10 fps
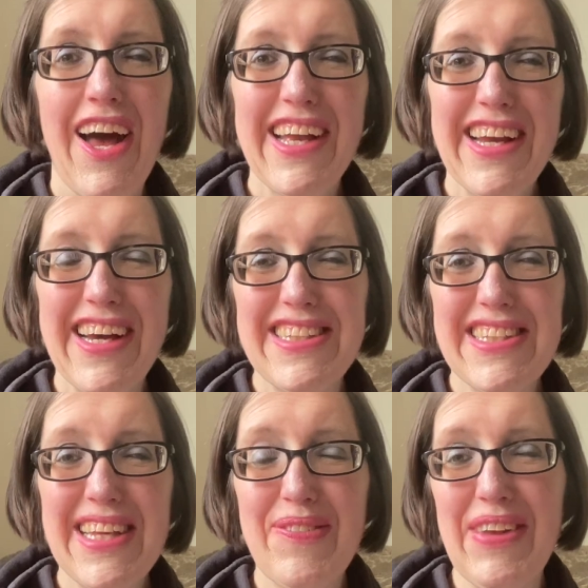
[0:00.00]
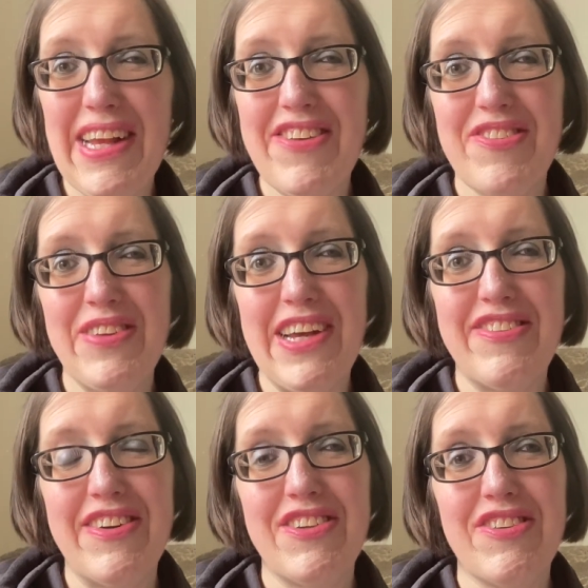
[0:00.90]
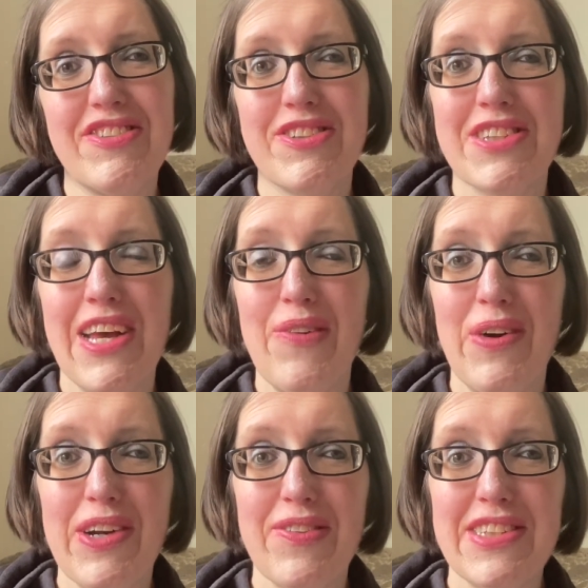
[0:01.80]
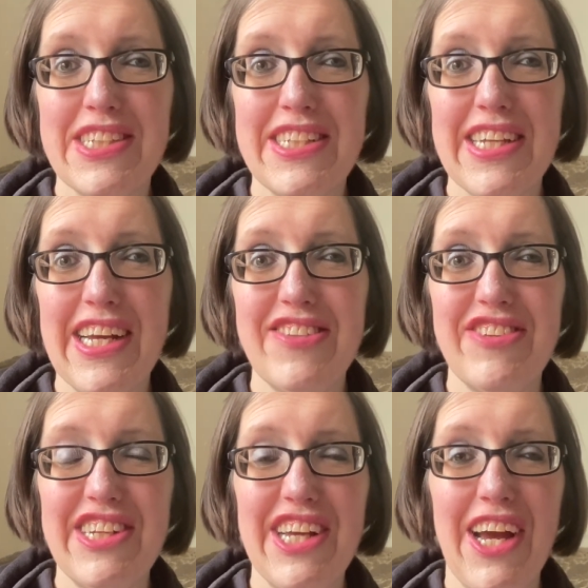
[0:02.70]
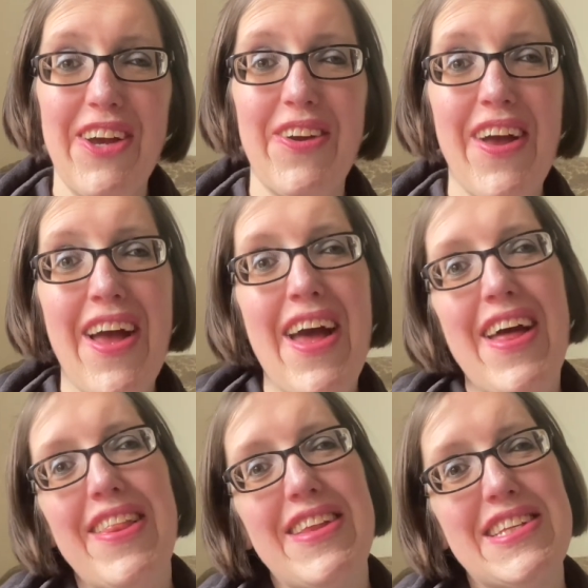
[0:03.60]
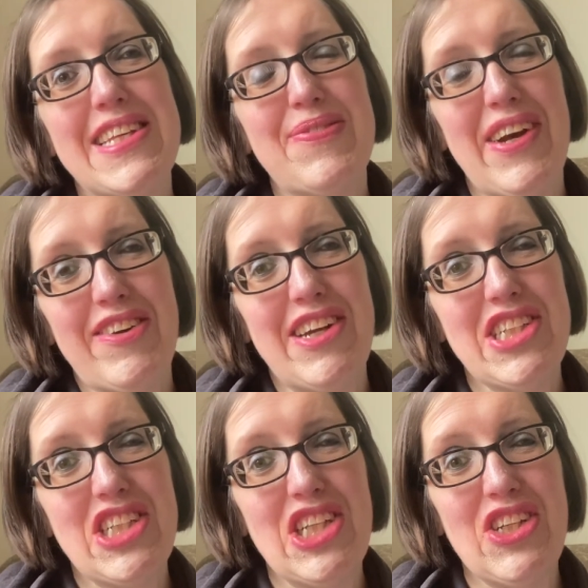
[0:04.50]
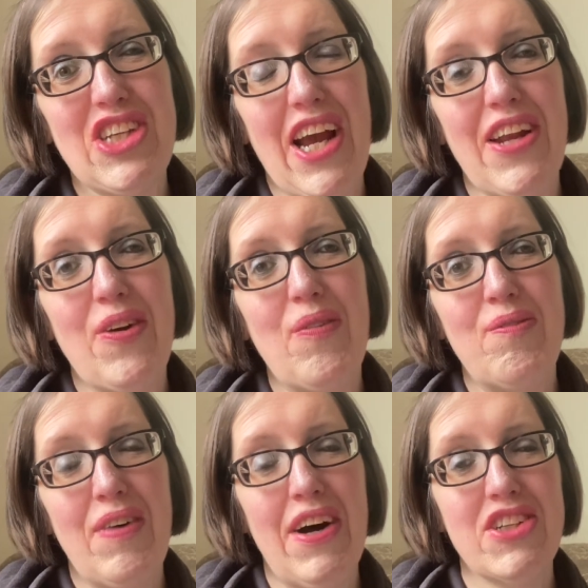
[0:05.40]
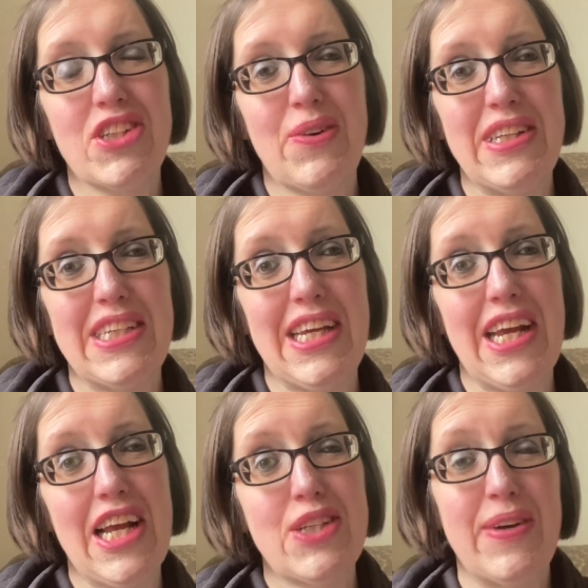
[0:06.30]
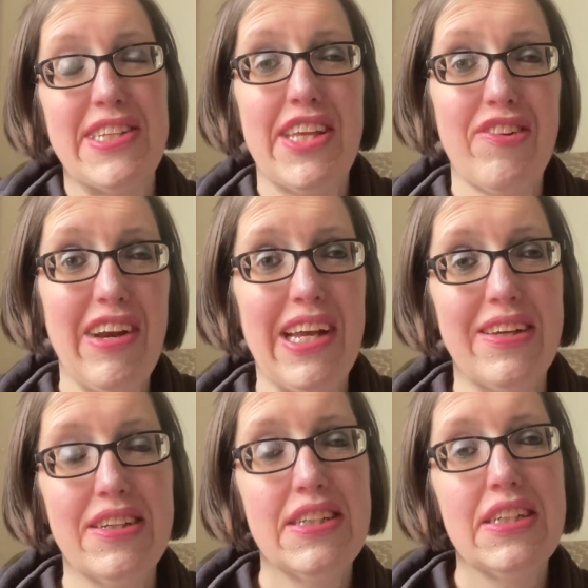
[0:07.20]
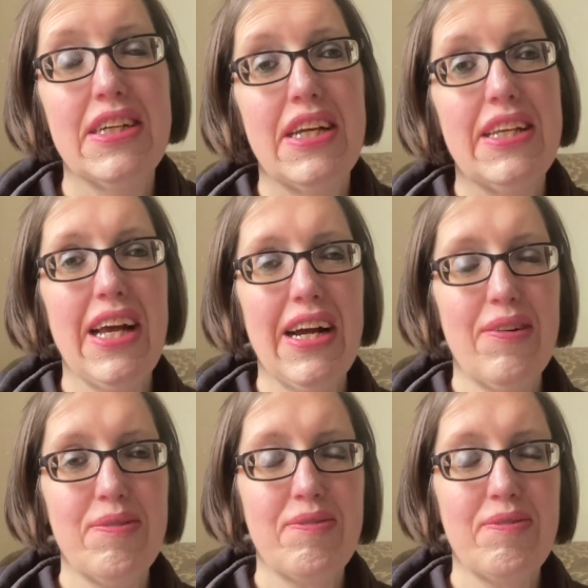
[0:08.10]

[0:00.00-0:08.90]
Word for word: Hi guys, it's Emily from Novelle Novels and welcome to today's video. This is my gratitude journal, March 2023. Now,